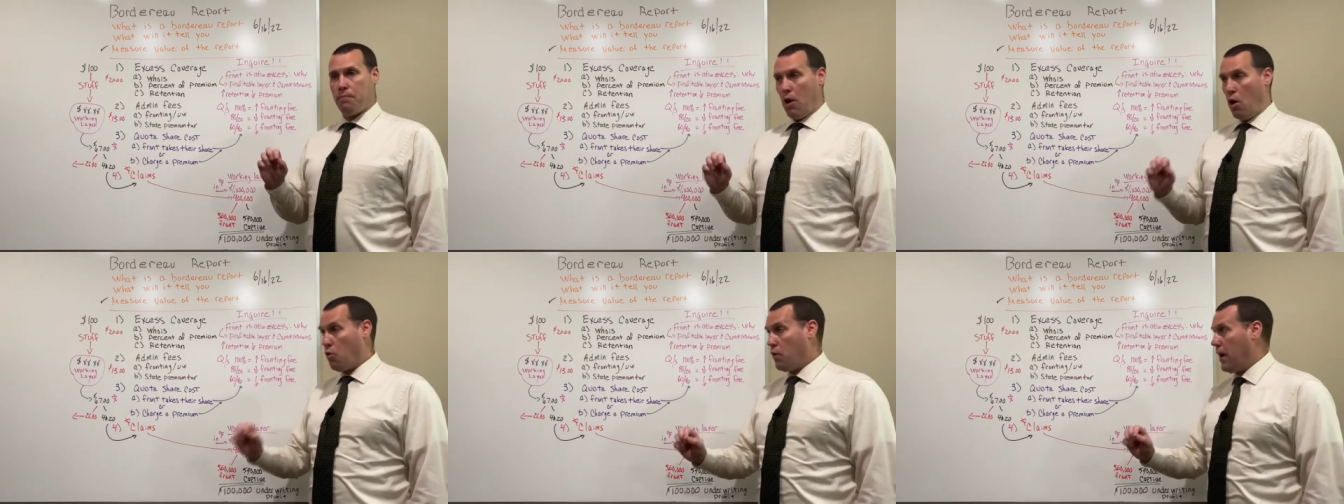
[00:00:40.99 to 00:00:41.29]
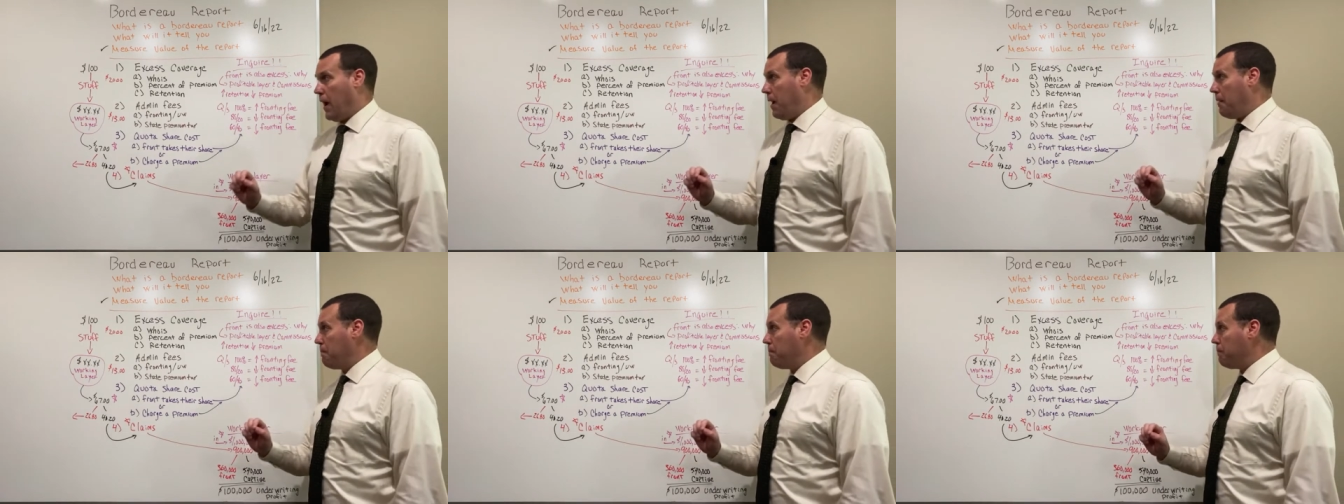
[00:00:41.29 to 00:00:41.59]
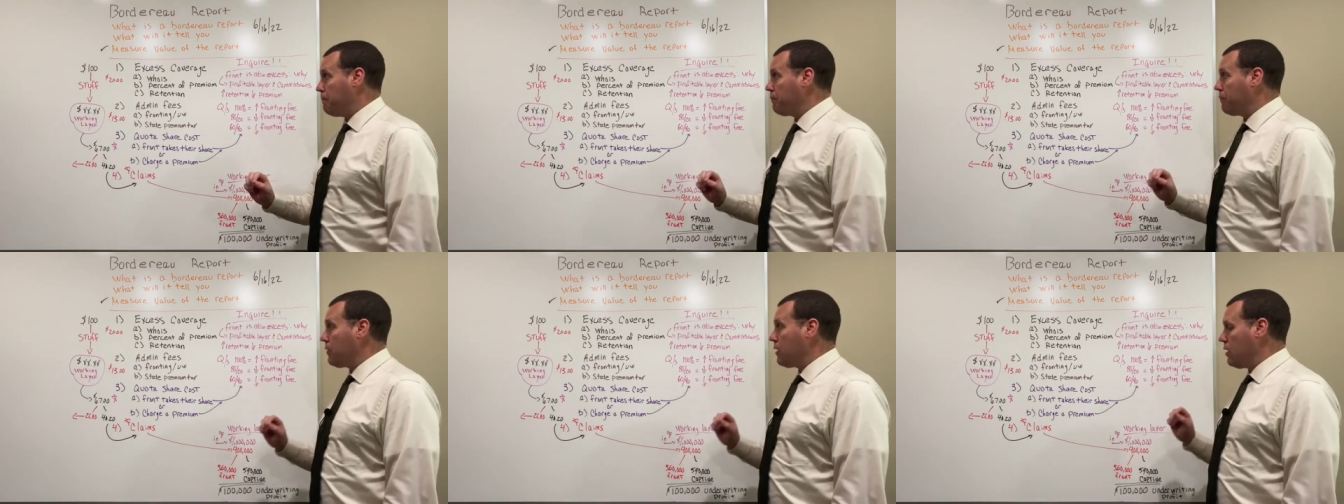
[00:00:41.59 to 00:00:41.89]
Okay,
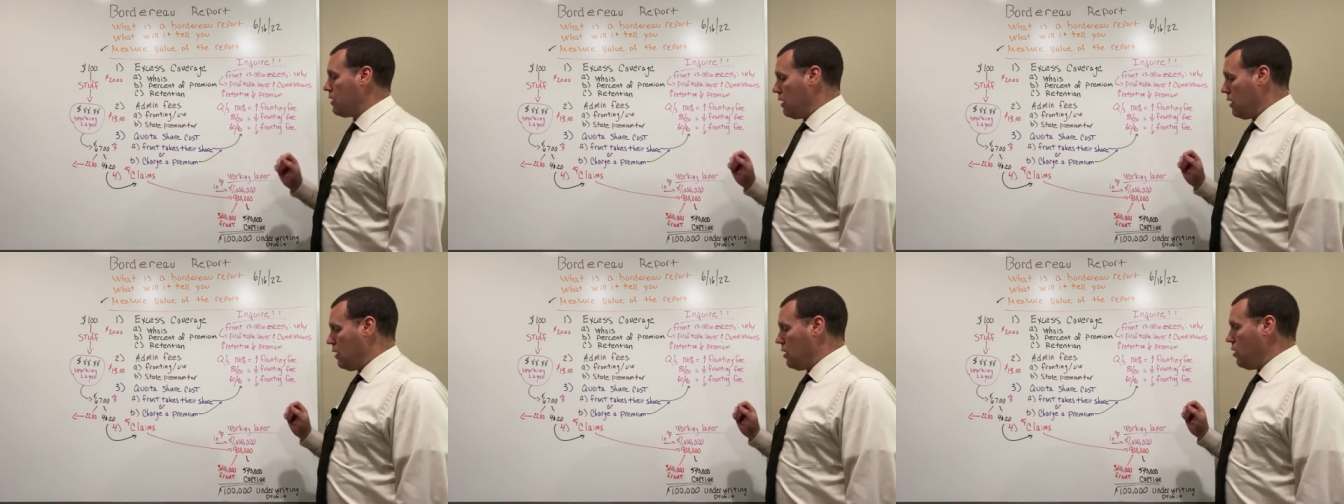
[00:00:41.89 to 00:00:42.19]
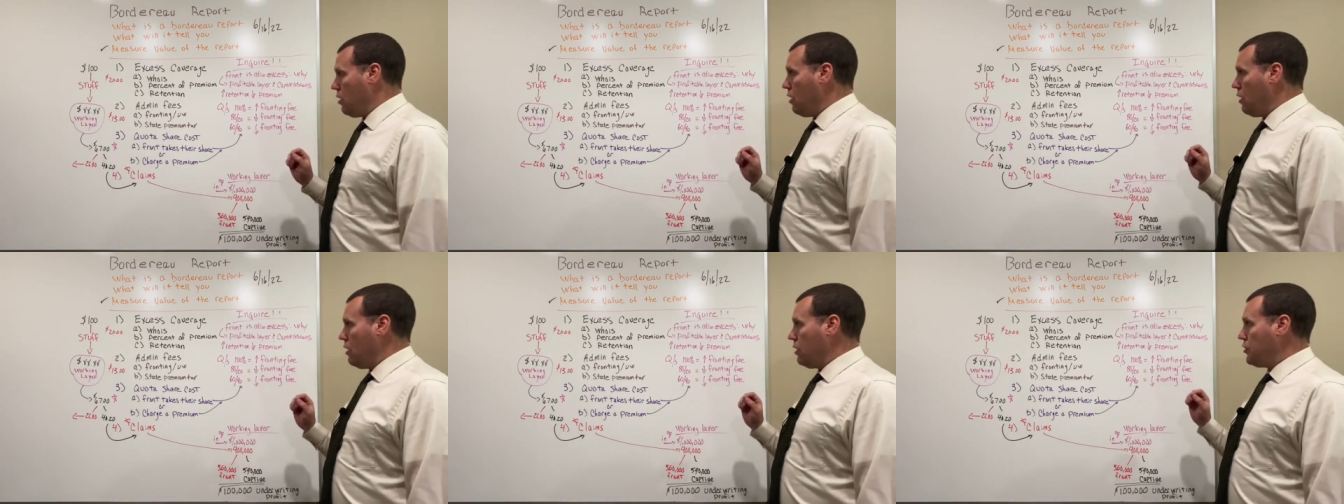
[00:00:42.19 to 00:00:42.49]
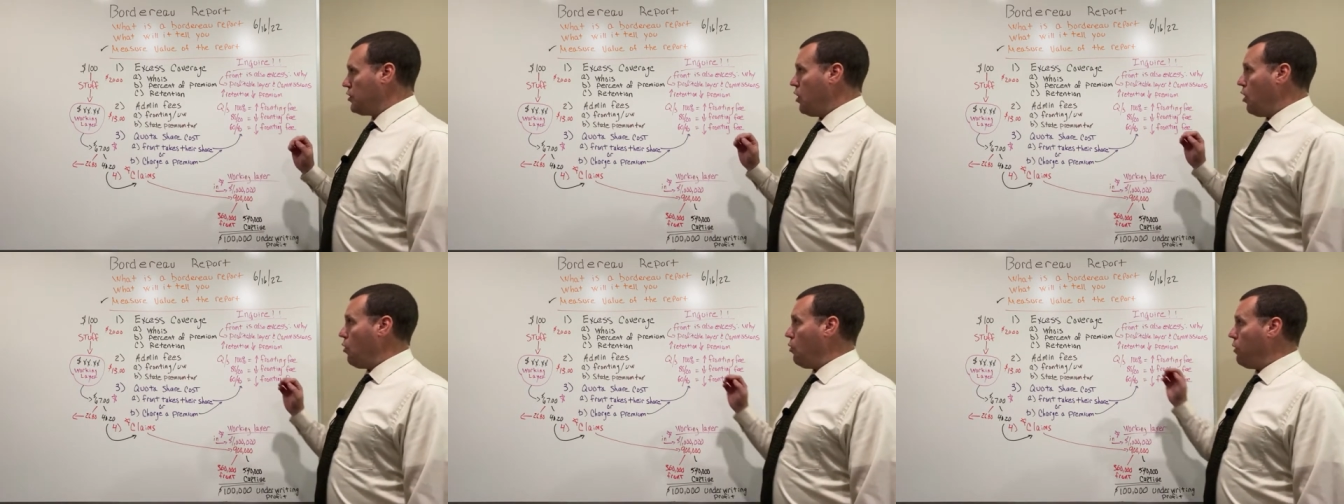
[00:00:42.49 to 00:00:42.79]

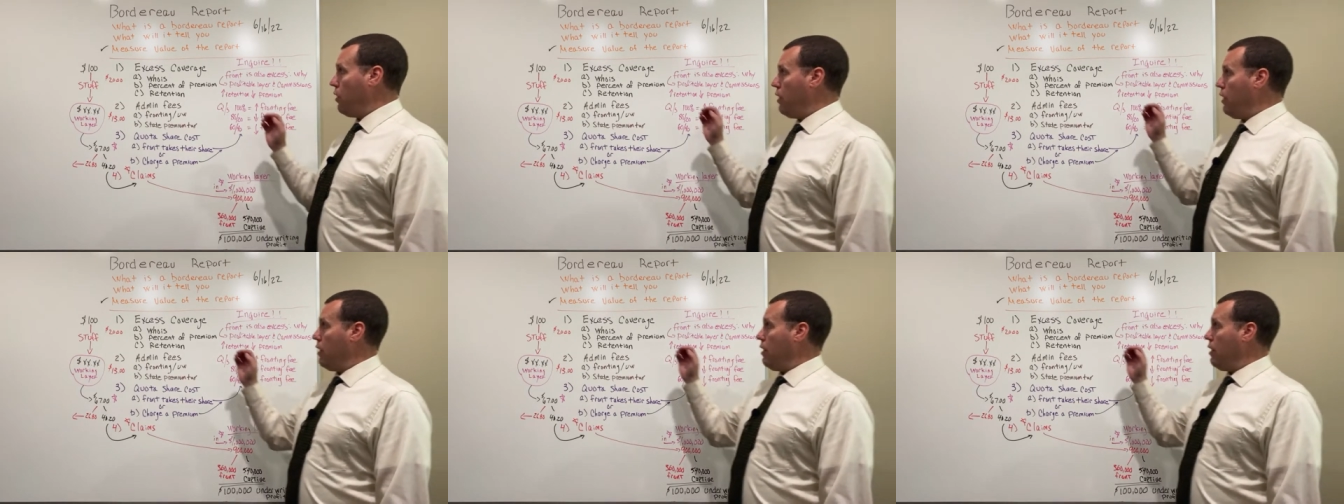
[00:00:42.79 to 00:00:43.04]
so